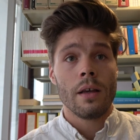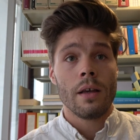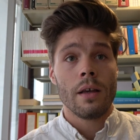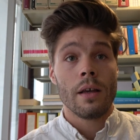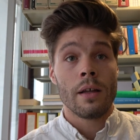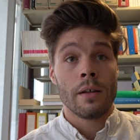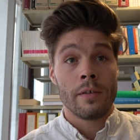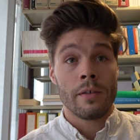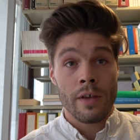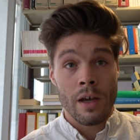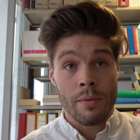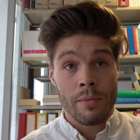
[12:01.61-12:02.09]

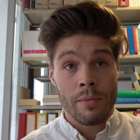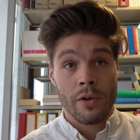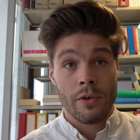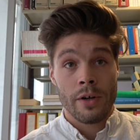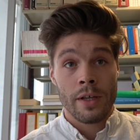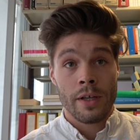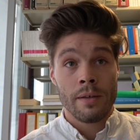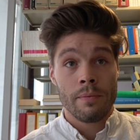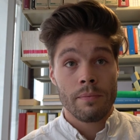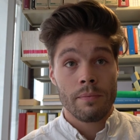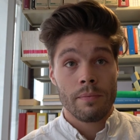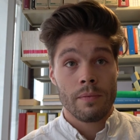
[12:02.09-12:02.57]
In
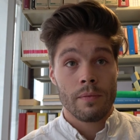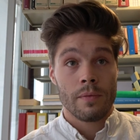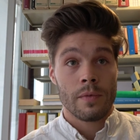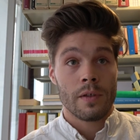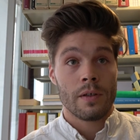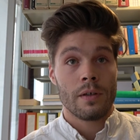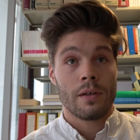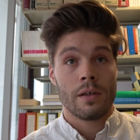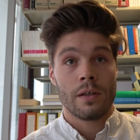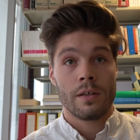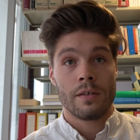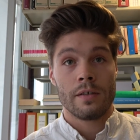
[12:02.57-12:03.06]
summary,
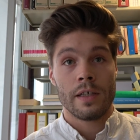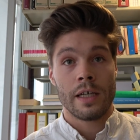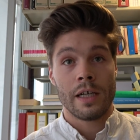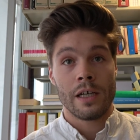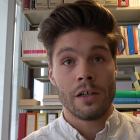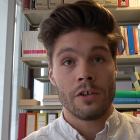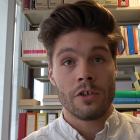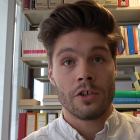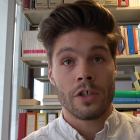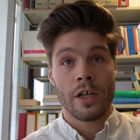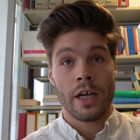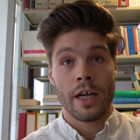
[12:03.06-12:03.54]

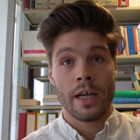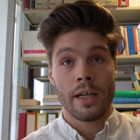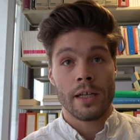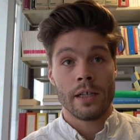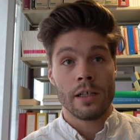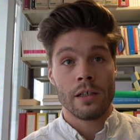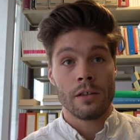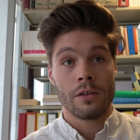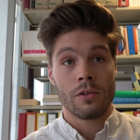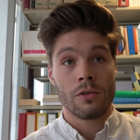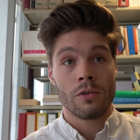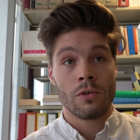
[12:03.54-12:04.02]
Singelstein
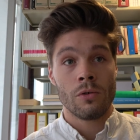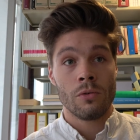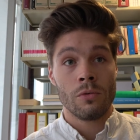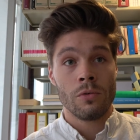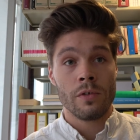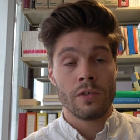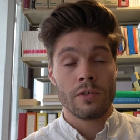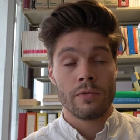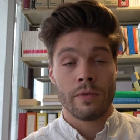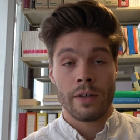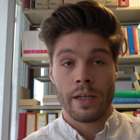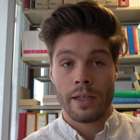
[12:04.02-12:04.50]
and
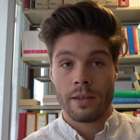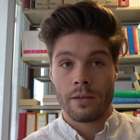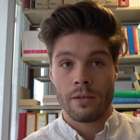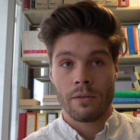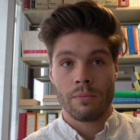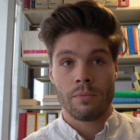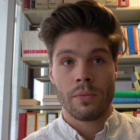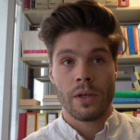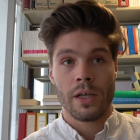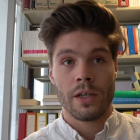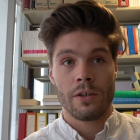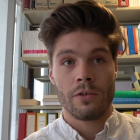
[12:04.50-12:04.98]
Kuhn's write on
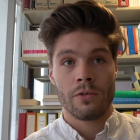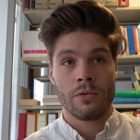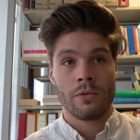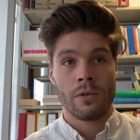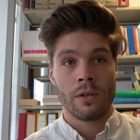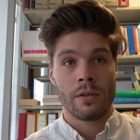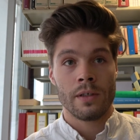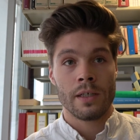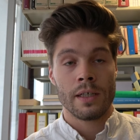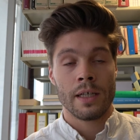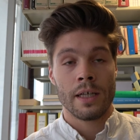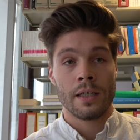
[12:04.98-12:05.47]
page
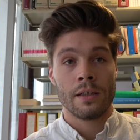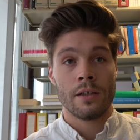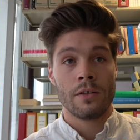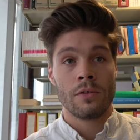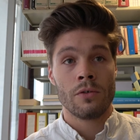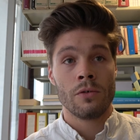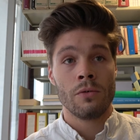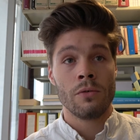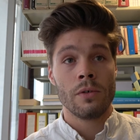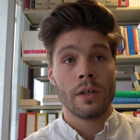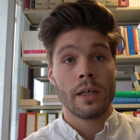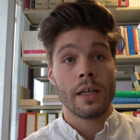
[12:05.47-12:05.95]

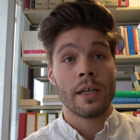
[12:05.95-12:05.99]
292,